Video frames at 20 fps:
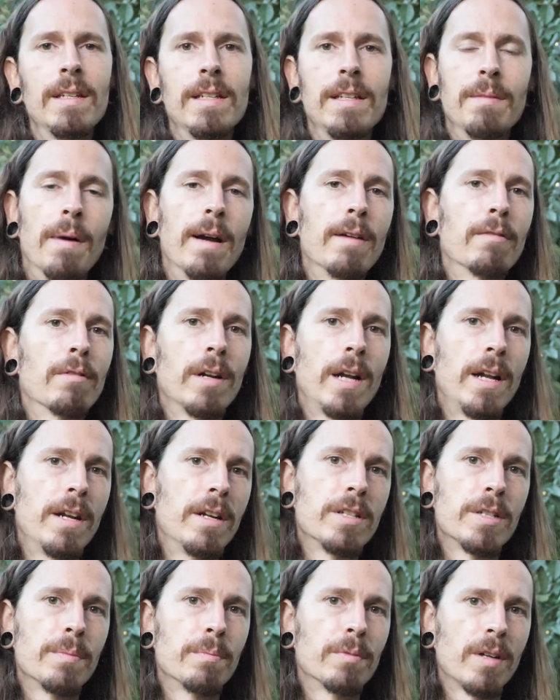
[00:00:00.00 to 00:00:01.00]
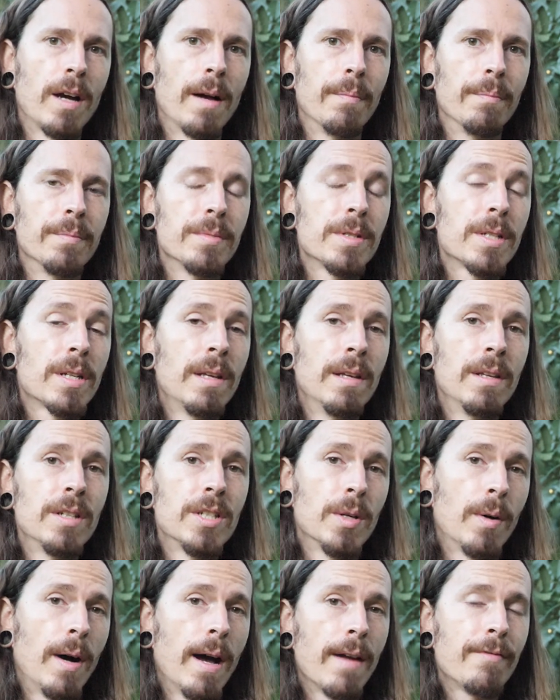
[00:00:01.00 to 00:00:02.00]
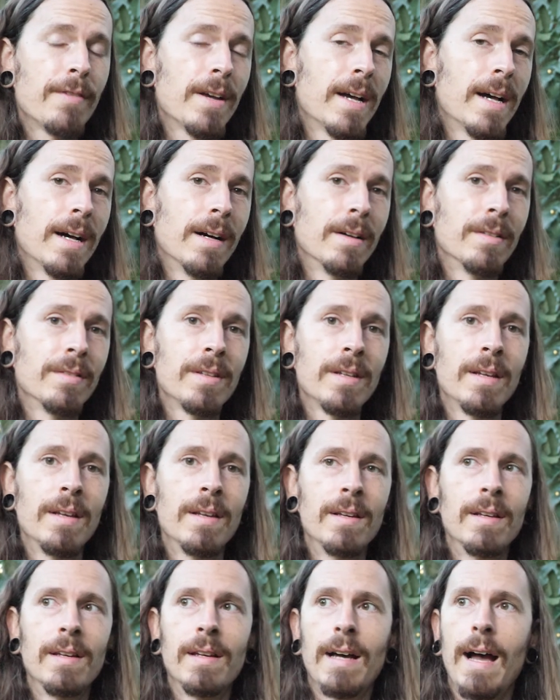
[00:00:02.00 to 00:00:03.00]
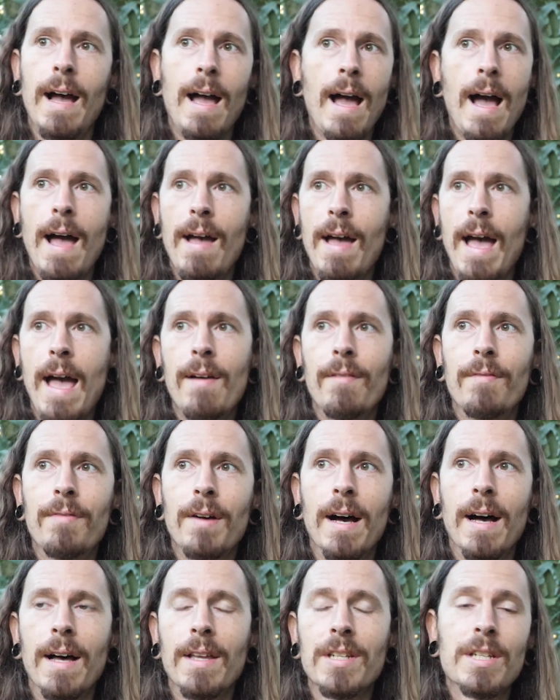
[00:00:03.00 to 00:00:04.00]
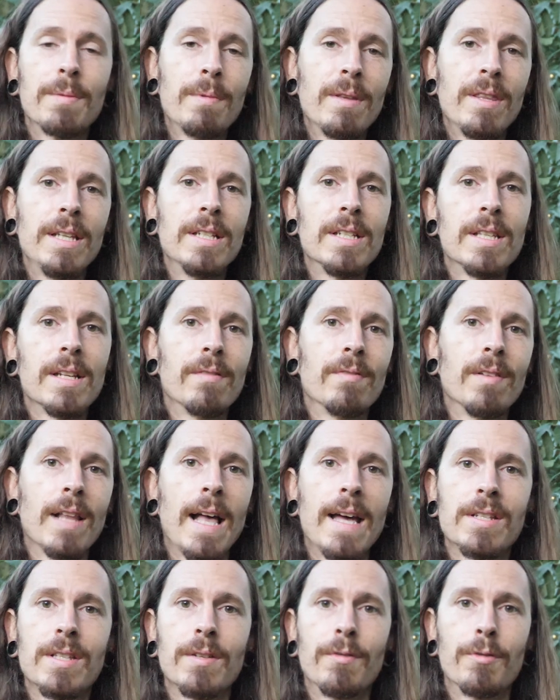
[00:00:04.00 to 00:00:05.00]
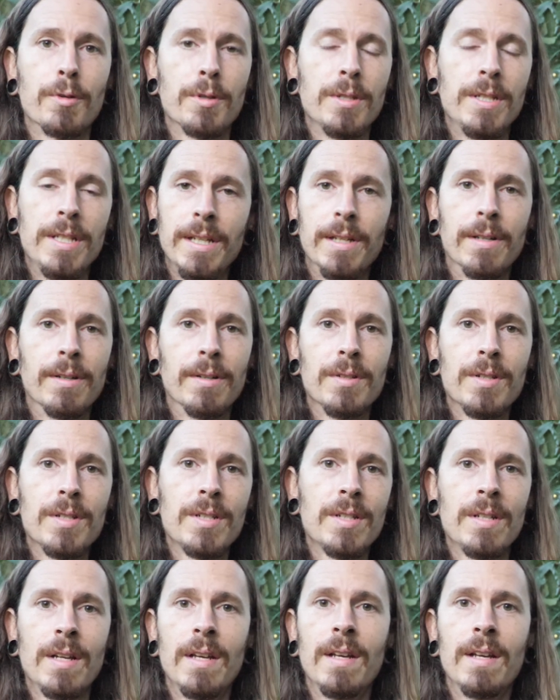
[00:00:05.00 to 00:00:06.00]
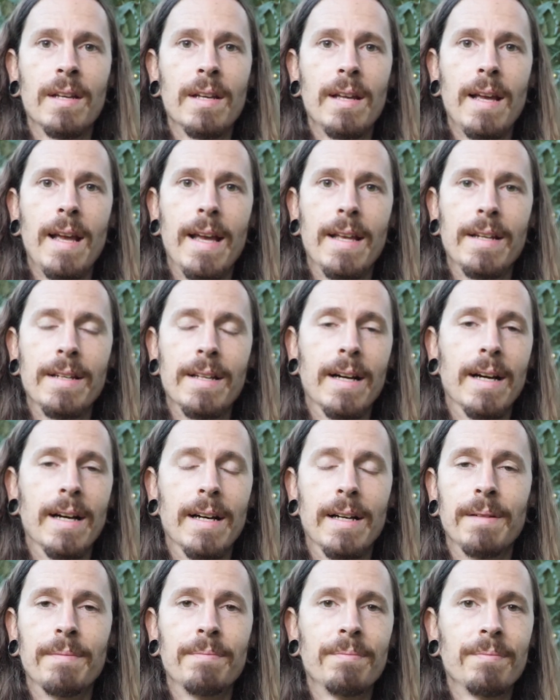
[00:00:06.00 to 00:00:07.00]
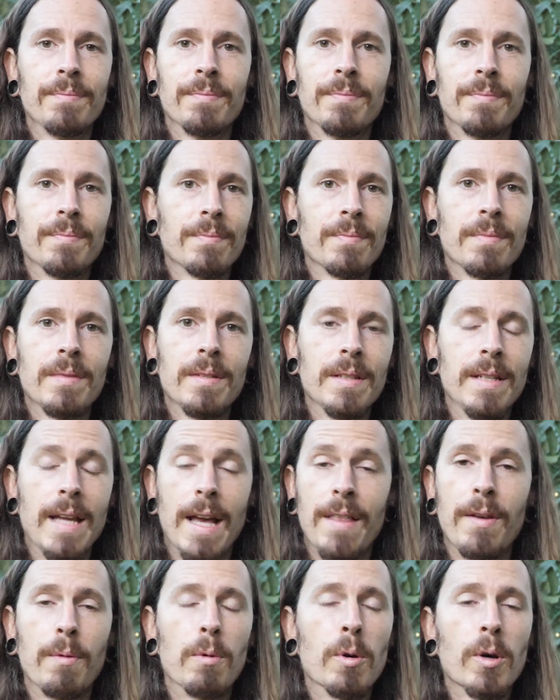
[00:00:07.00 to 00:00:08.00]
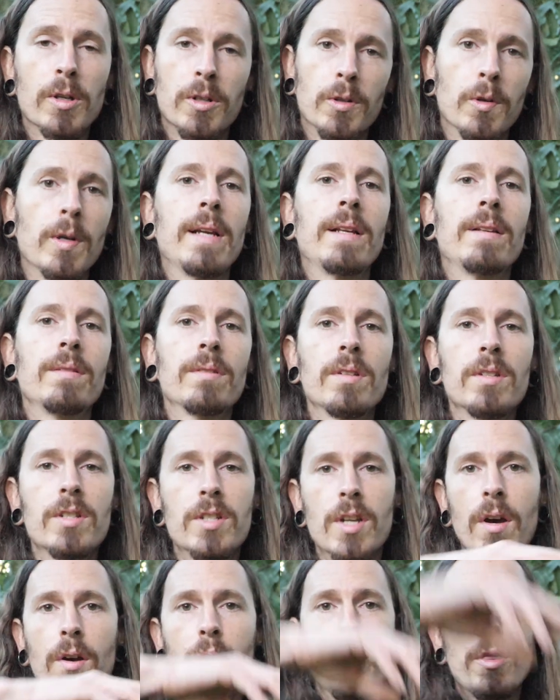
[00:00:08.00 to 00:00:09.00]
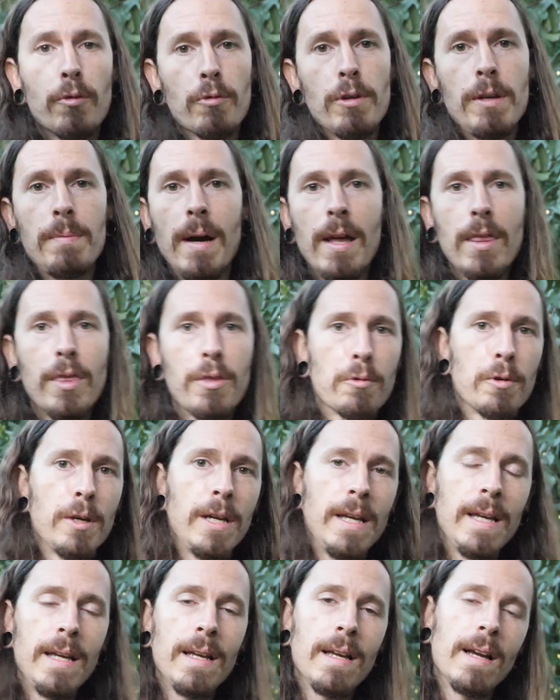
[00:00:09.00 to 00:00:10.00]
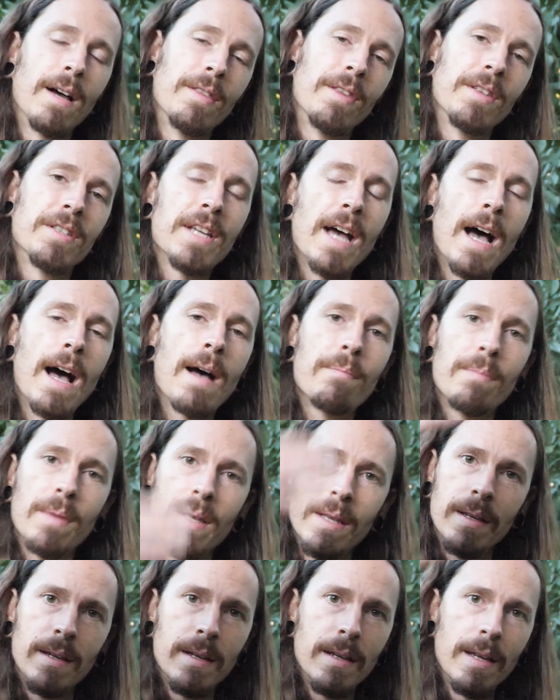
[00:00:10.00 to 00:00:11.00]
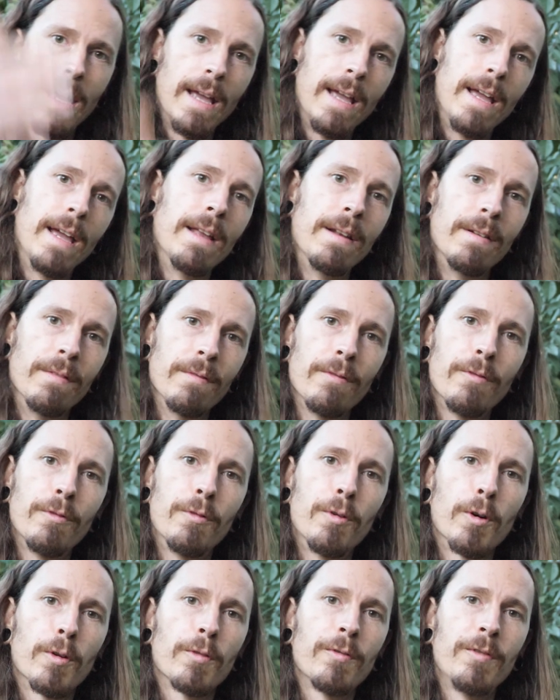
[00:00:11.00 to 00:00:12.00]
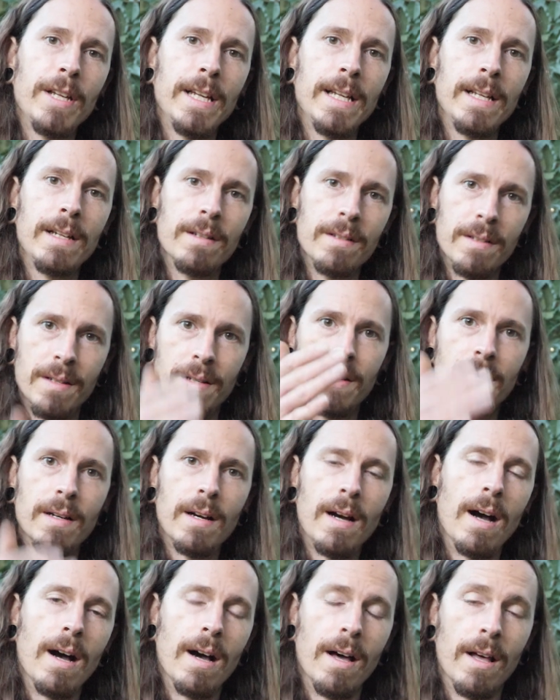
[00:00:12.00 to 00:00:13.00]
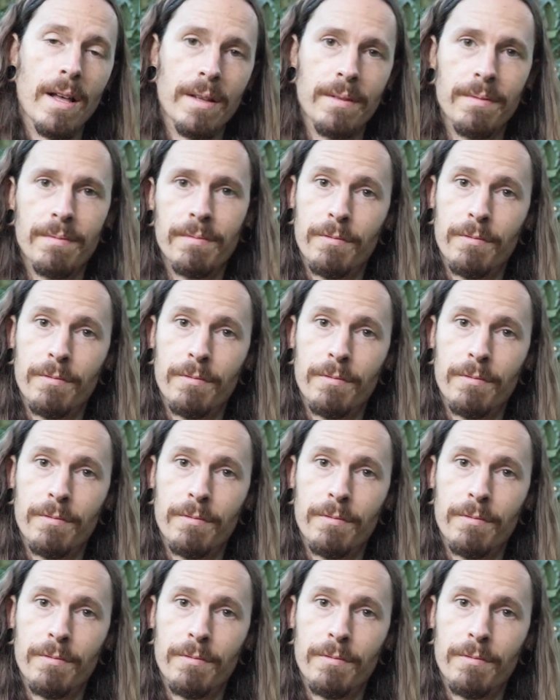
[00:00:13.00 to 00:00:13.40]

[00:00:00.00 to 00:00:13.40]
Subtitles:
you might run into some problems. So I found I have some of these that have lasted for years, and yeah, they work great. So 3x3 on the top and 4 feet on